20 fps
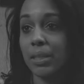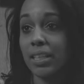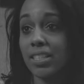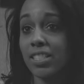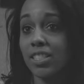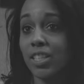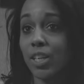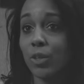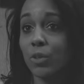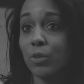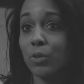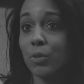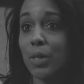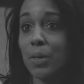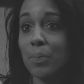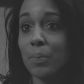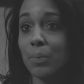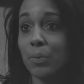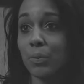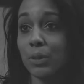because I grew up
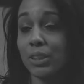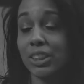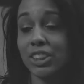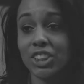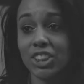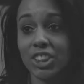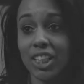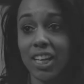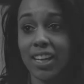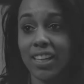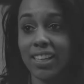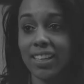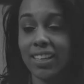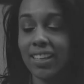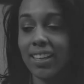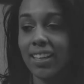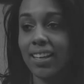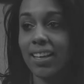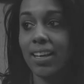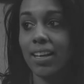really shy,
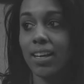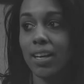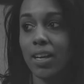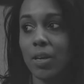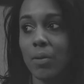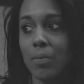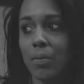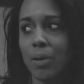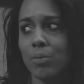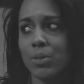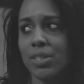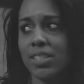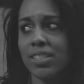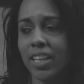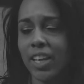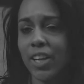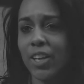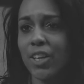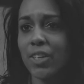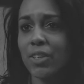um, I was
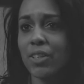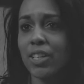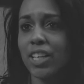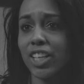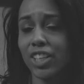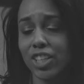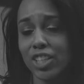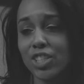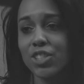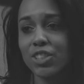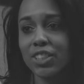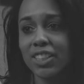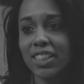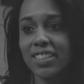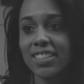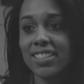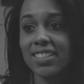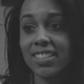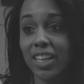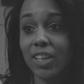scared initially
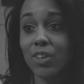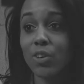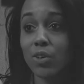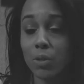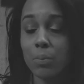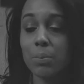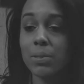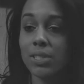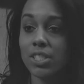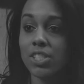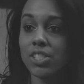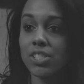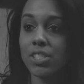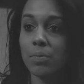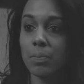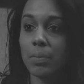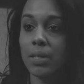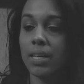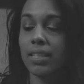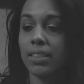to take on the position,
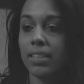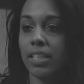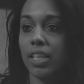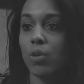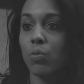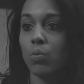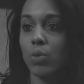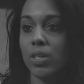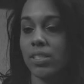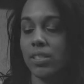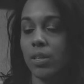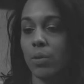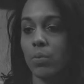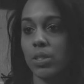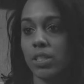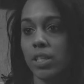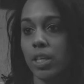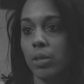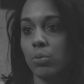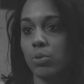but I think once I
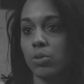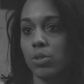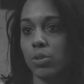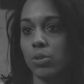was able